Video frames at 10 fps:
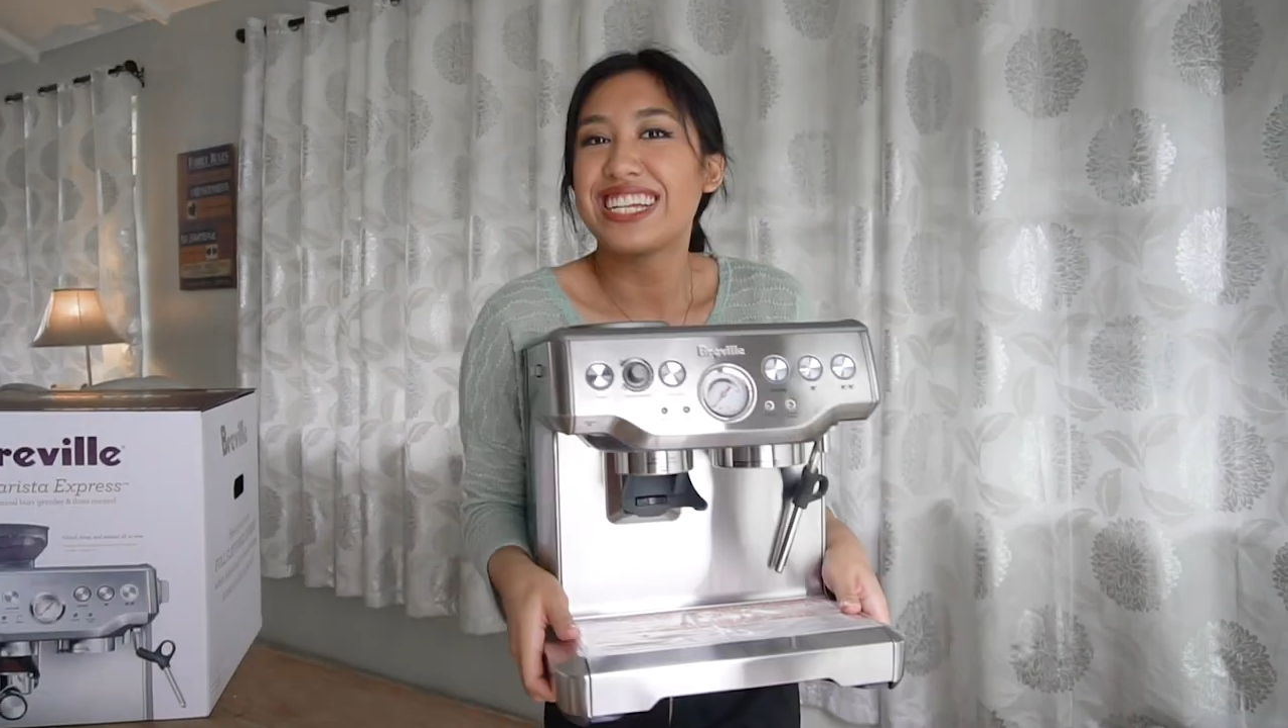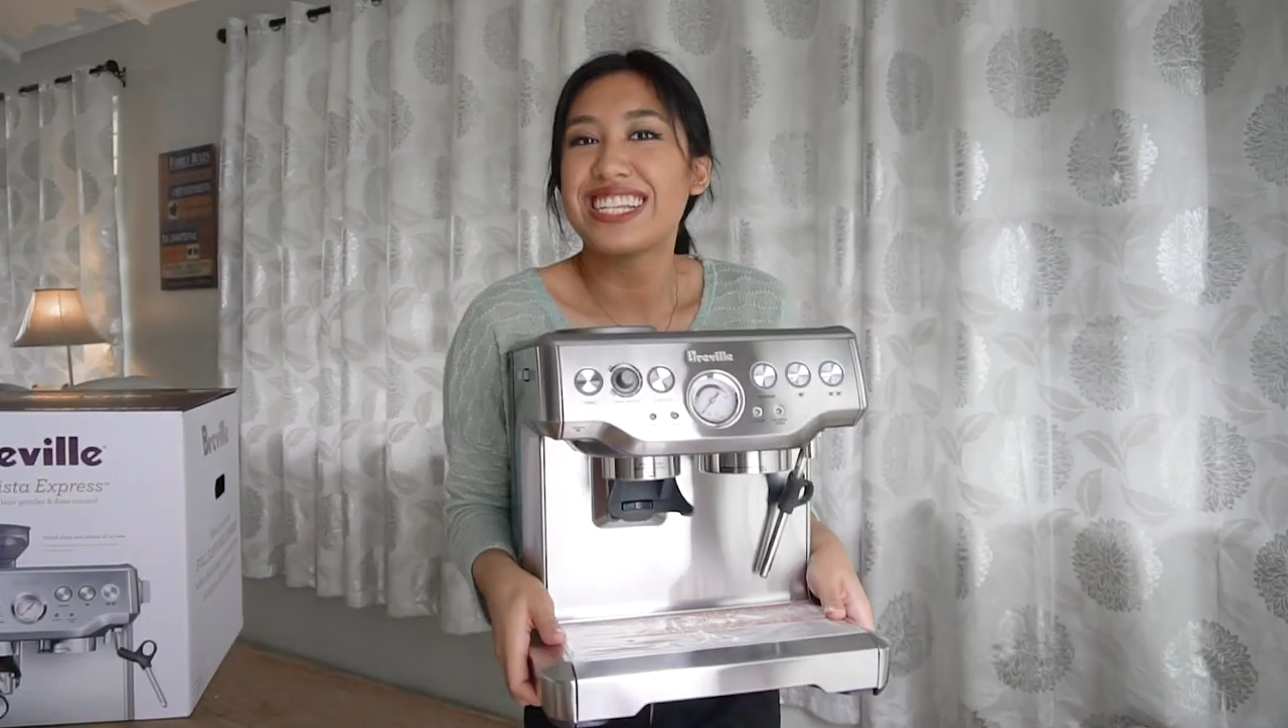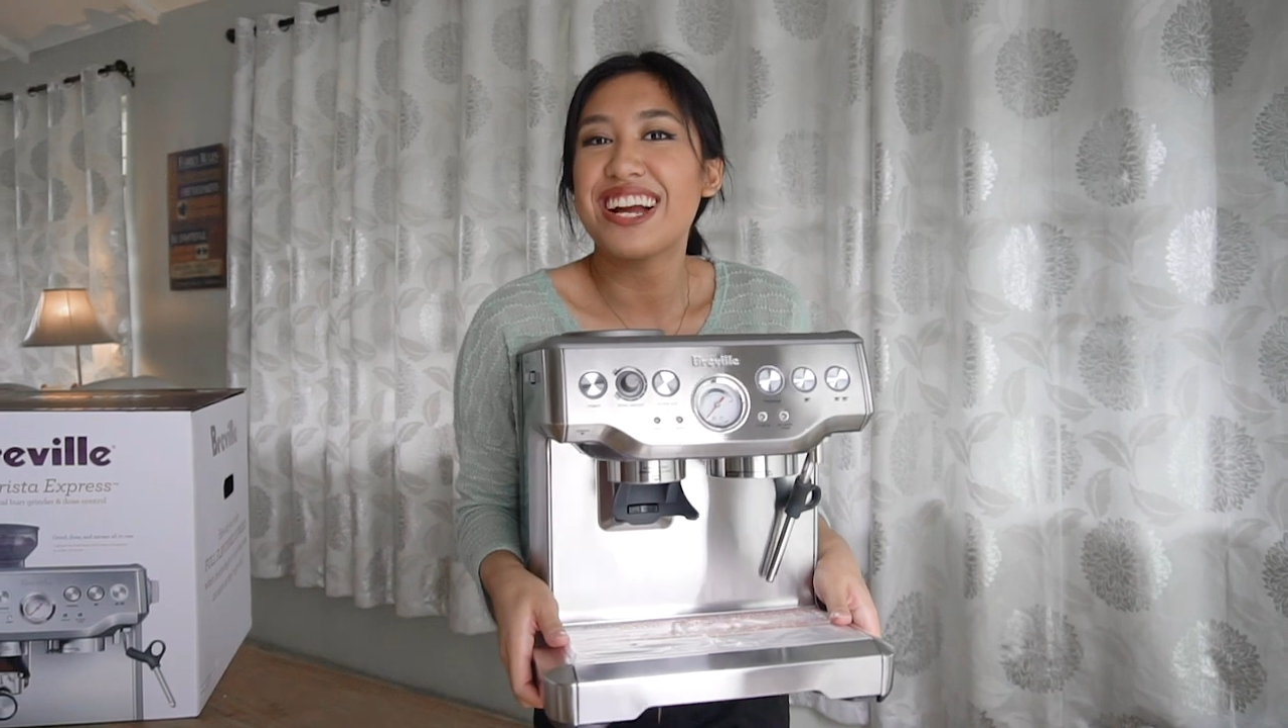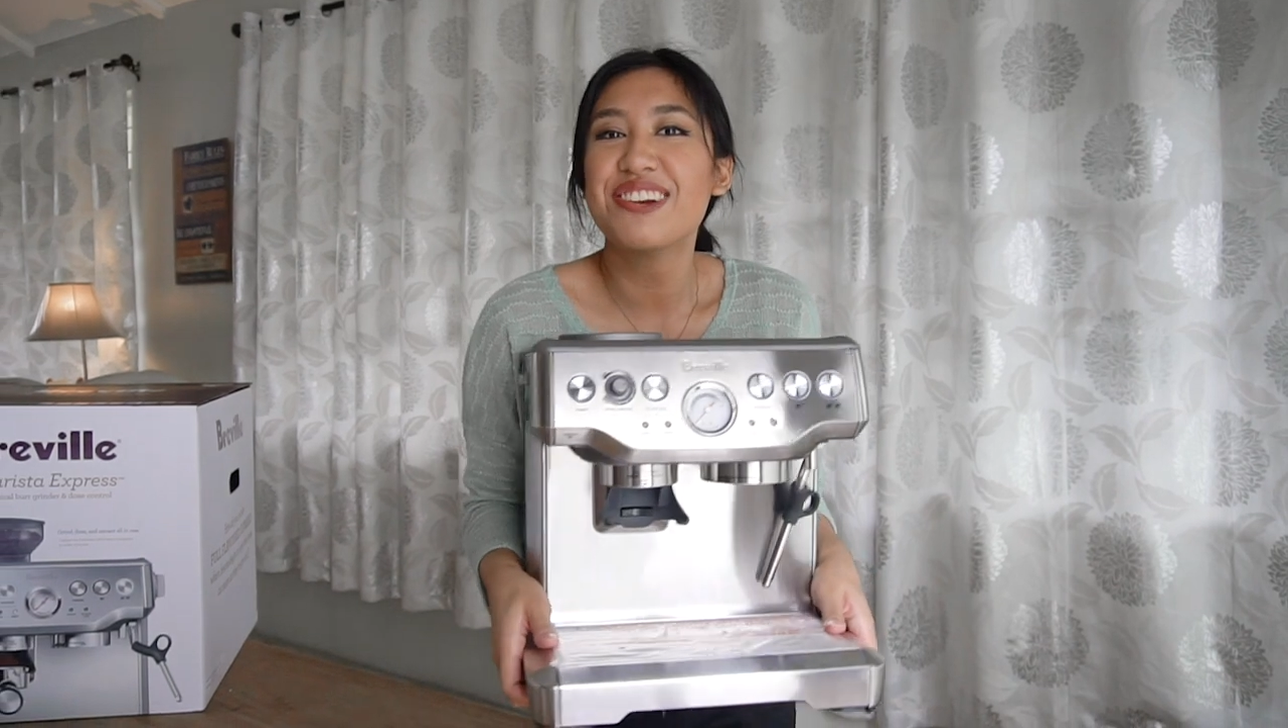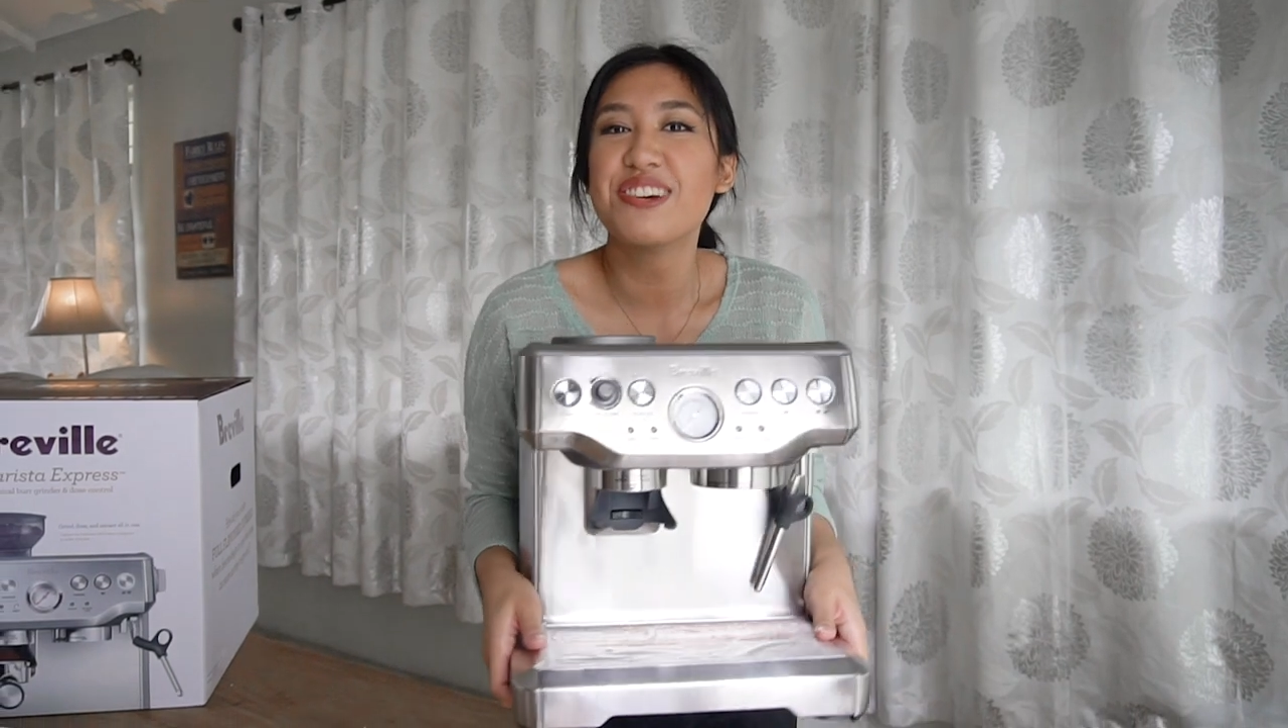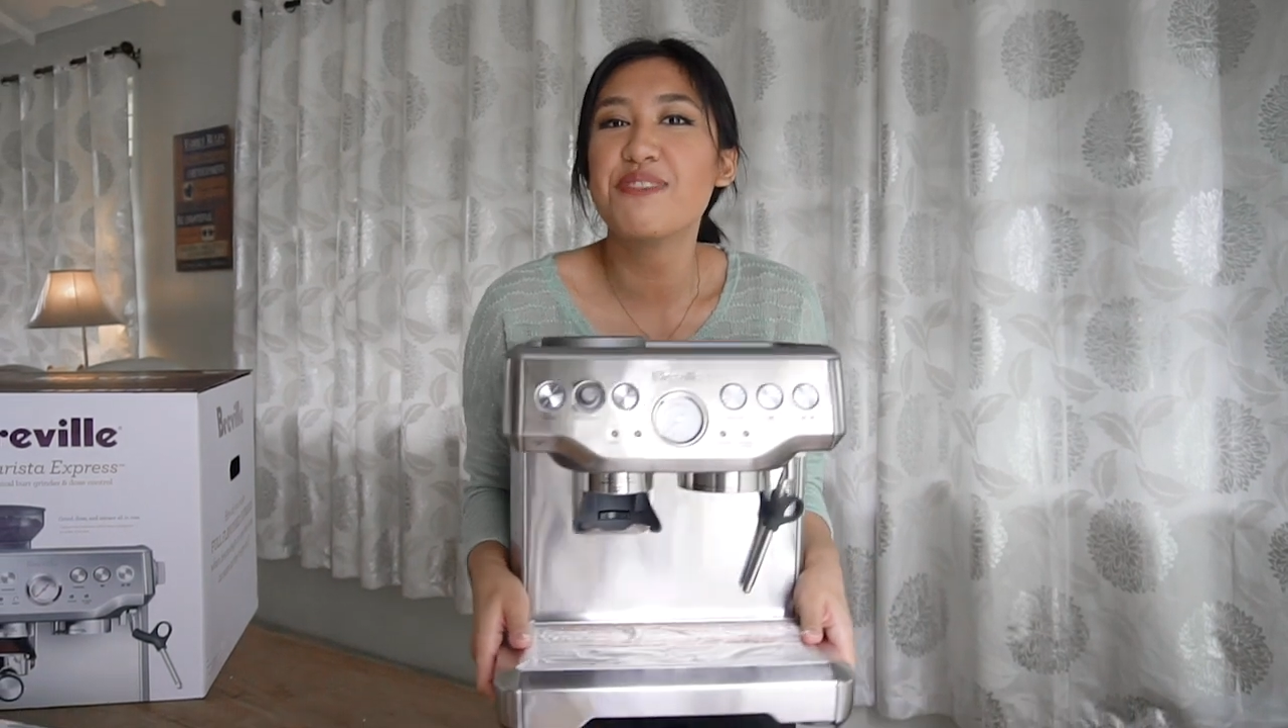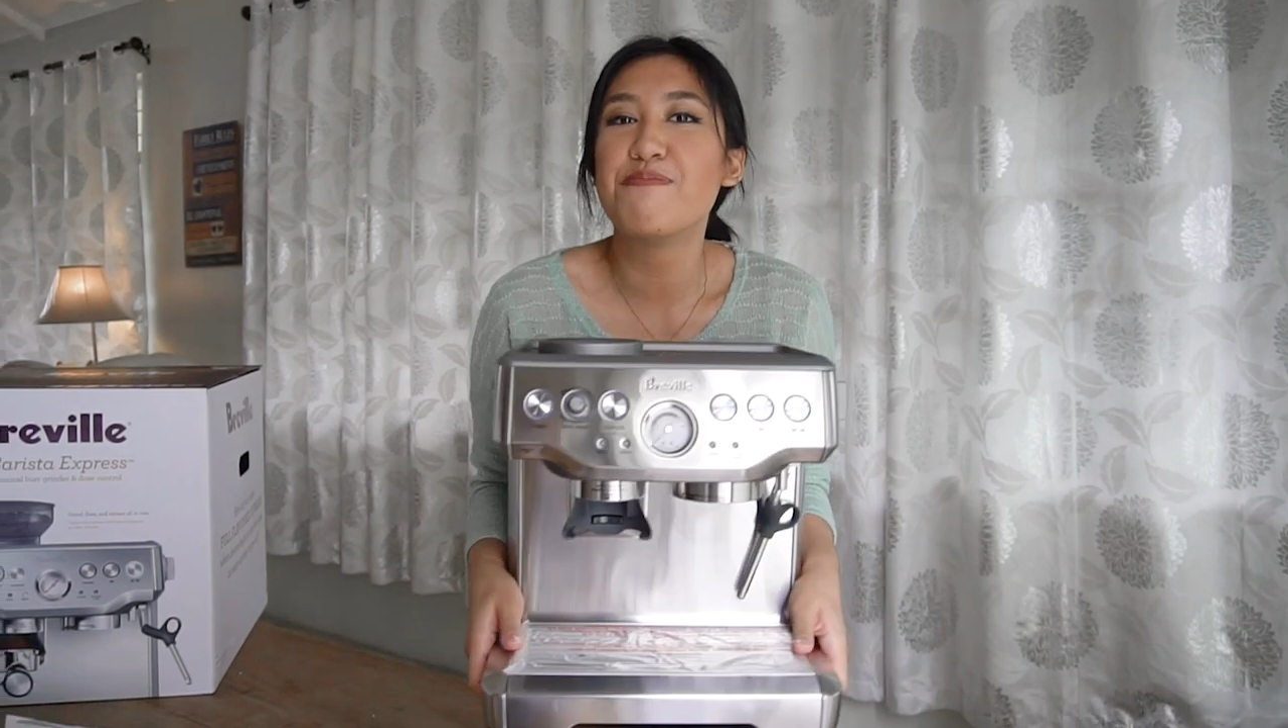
This is our new